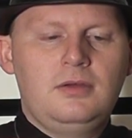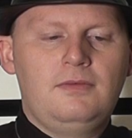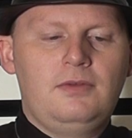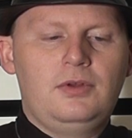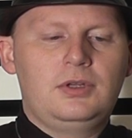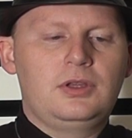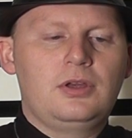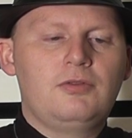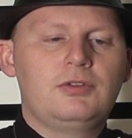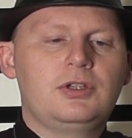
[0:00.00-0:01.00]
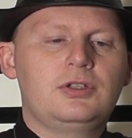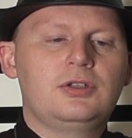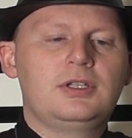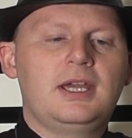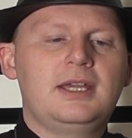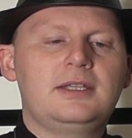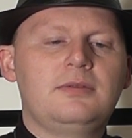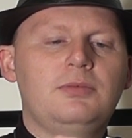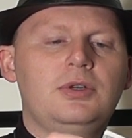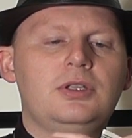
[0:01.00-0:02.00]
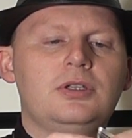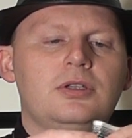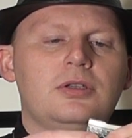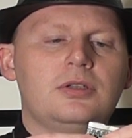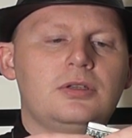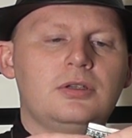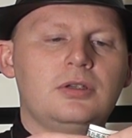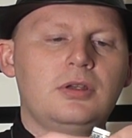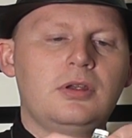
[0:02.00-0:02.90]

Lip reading: Folding the horizontal sides inwards.